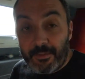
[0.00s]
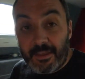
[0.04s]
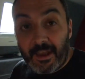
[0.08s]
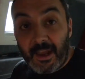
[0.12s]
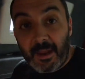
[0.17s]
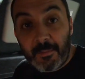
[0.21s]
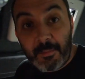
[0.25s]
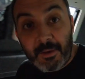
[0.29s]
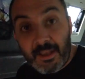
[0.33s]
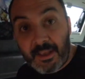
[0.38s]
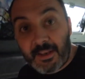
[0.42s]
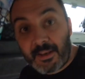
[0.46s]
the
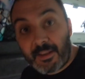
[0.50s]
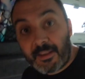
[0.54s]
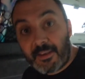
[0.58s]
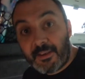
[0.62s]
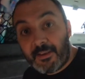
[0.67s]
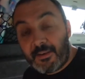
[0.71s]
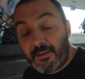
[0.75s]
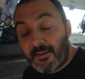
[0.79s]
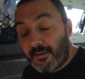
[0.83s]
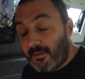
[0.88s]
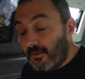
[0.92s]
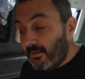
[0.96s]
iPad
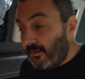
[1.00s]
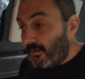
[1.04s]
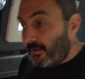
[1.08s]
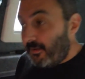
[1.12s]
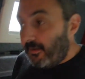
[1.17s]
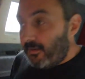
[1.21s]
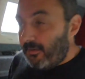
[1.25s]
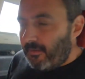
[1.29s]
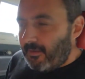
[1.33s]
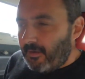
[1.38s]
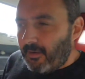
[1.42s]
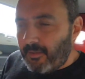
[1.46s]

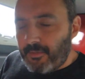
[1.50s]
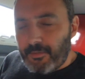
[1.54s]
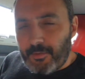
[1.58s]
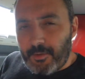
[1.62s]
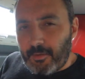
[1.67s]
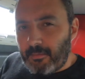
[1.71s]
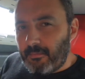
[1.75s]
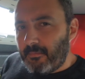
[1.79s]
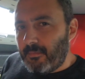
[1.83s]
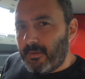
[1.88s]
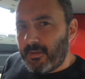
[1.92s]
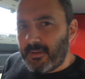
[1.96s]
and I
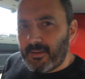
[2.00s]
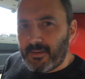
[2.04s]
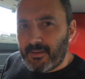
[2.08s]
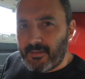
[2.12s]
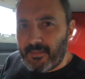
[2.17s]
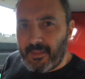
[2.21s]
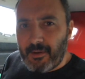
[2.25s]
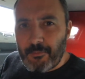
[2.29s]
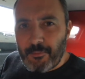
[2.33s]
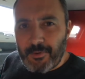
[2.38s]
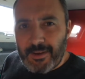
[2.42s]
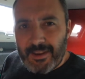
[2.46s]
thought
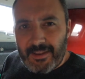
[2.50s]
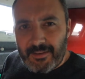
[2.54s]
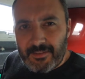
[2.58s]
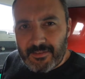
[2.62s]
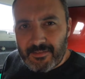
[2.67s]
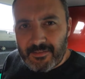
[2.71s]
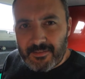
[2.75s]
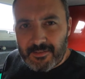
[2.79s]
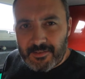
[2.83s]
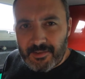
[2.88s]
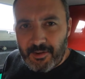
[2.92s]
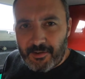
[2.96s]
that
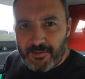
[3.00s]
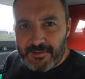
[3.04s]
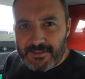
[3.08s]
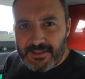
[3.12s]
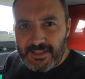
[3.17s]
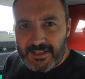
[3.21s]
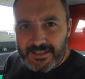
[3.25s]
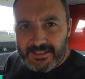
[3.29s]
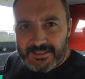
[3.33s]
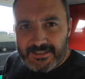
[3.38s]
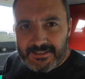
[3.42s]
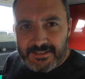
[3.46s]
rain sounds
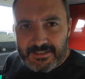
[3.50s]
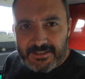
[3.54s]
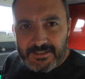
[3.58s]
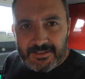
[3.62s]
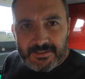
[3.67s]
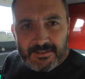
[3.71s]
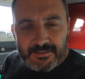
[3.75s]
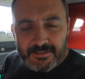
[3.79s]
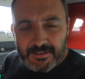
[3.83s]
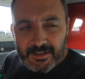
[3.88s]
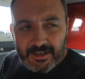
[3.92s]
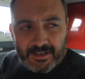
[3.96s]
like it's
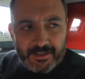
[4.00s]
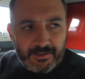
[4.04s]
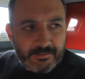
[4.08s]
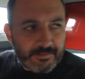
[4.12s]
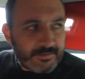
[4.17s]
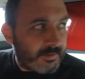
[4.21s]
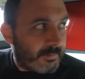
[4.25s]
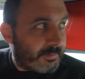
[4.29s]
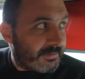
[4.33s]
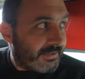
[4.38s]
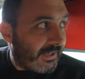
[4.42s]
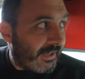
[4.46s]
kind of
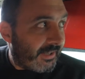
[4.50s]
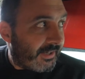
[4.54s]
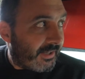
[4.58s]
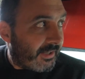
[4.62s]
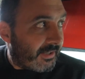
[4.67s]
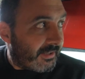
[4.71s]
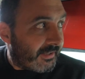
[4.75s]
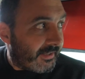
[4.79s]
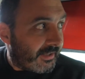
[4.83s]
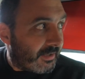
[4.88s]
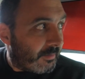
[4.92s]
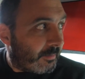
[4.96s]
subsided a
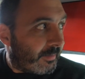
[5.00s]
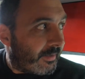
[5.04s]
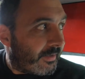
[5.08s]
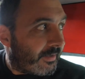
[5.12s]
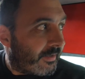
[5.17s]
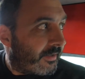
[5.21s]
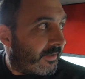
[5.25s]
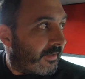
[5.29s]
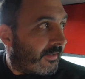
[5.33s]
little bit.